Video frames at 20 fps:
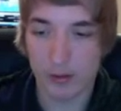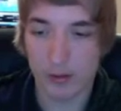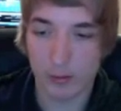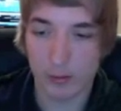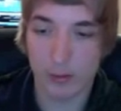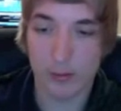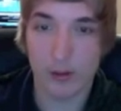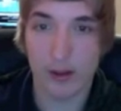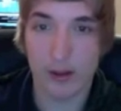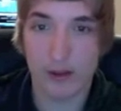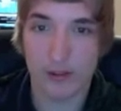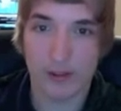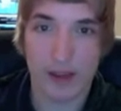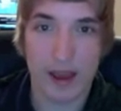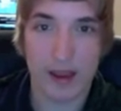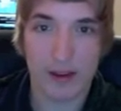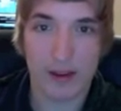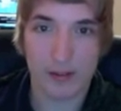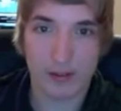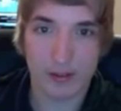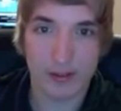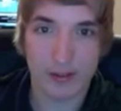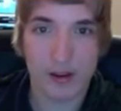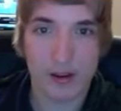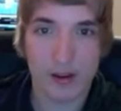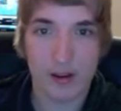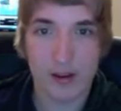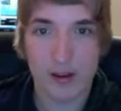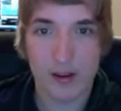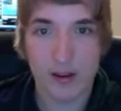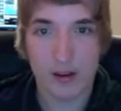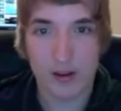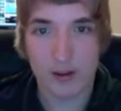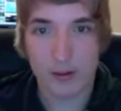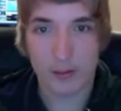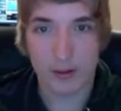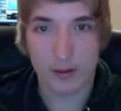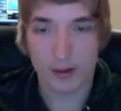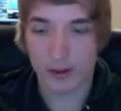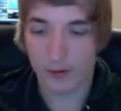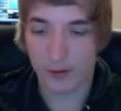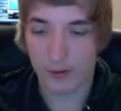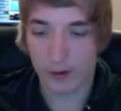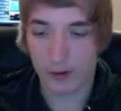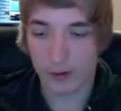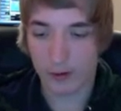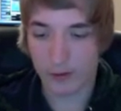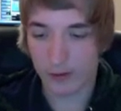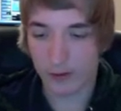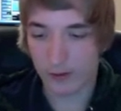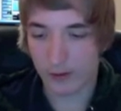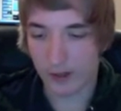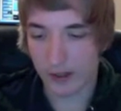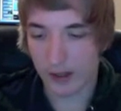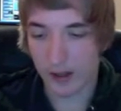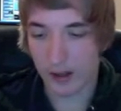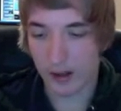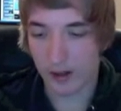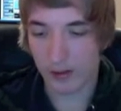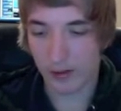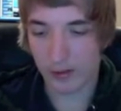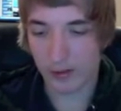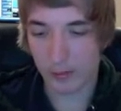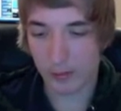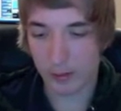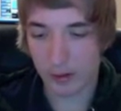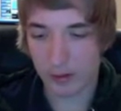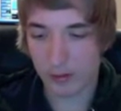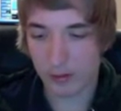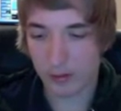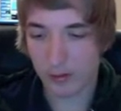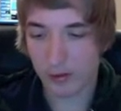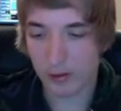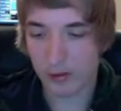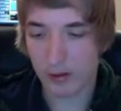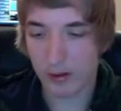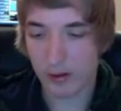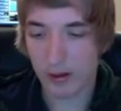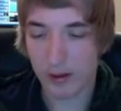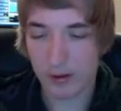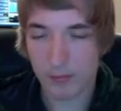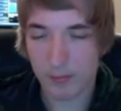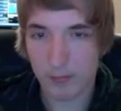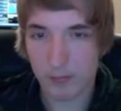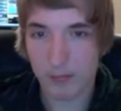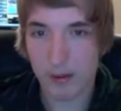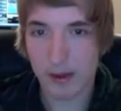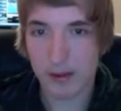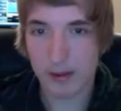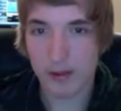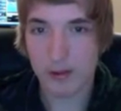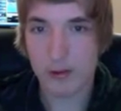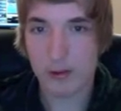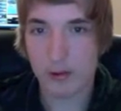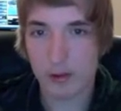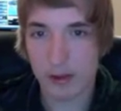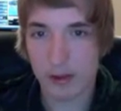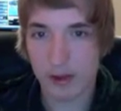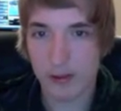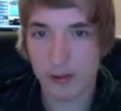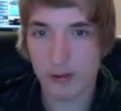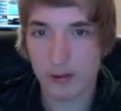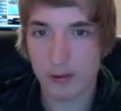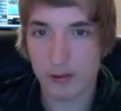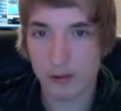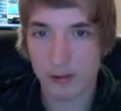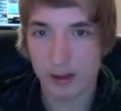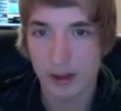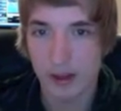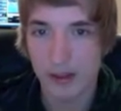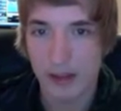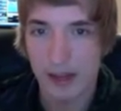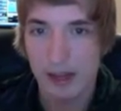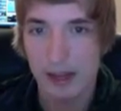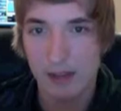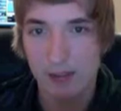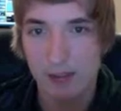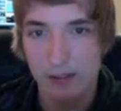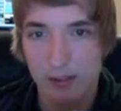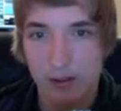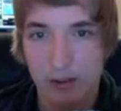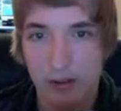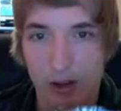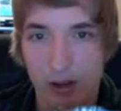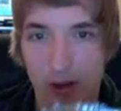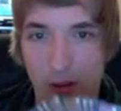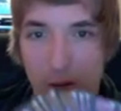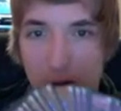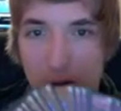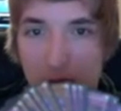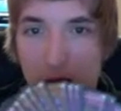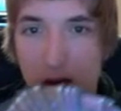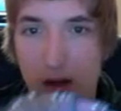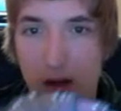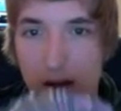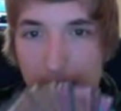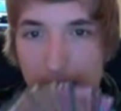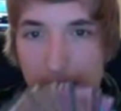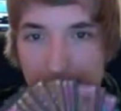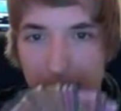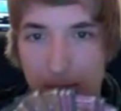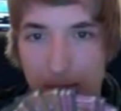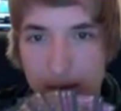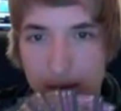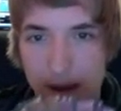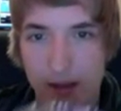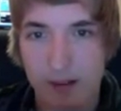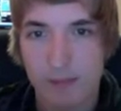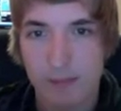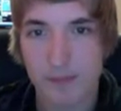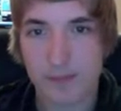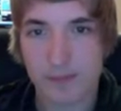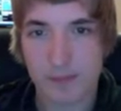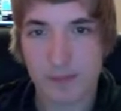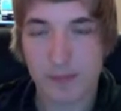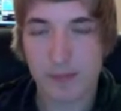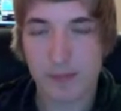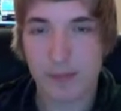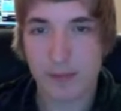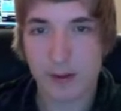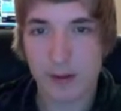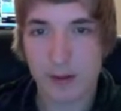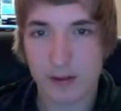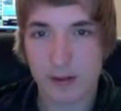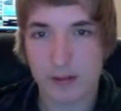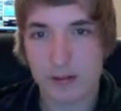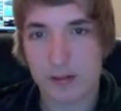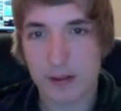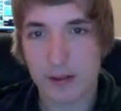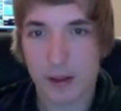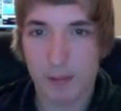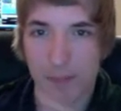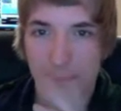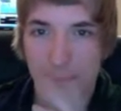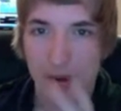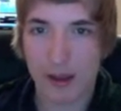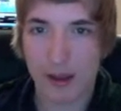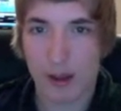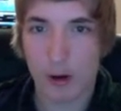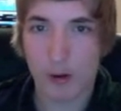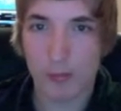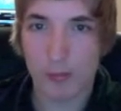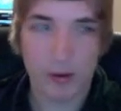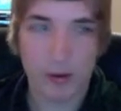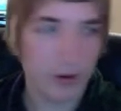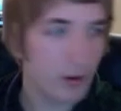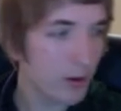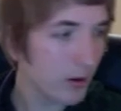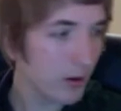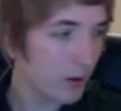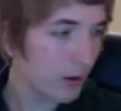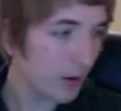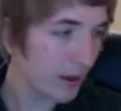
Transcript: all these decks when you've only got 15 cards? Well, just make sure that your side deck isn't it's a bit open.